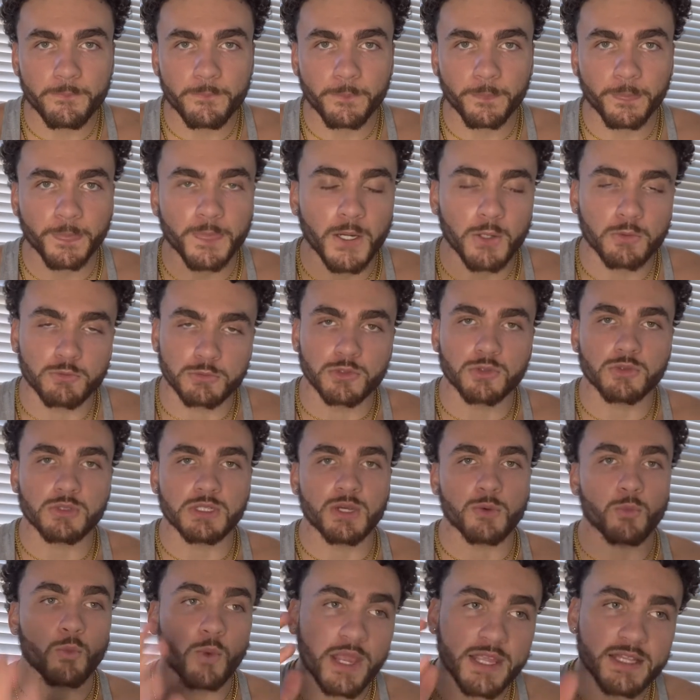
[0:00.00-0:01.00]
Don't do
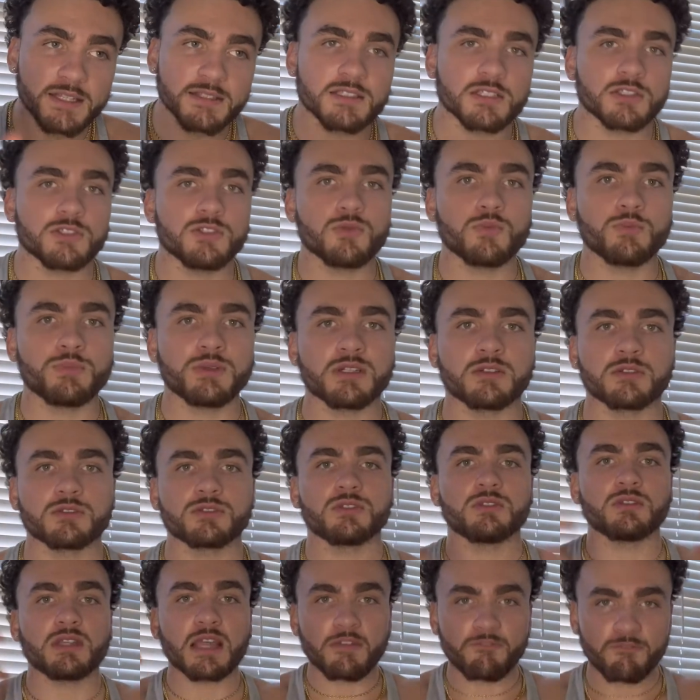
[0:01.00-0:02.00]
it. Wait till you
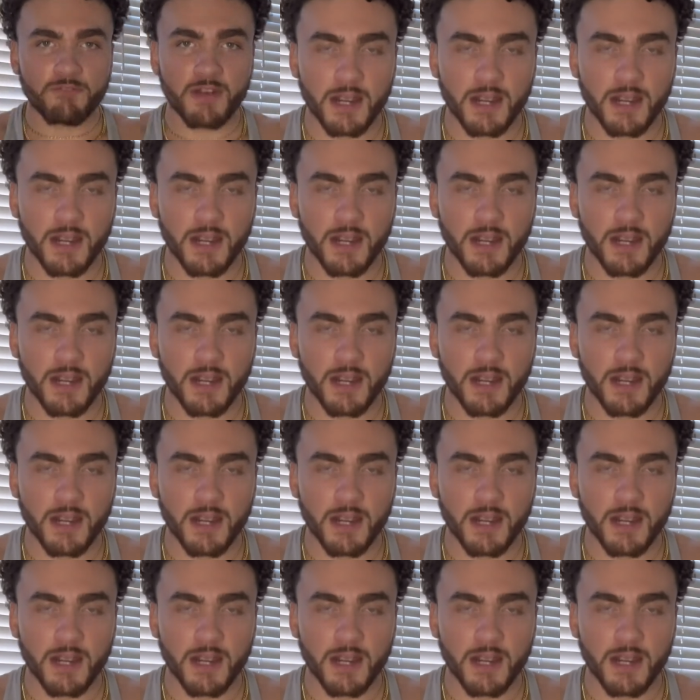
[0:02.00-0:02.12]
build that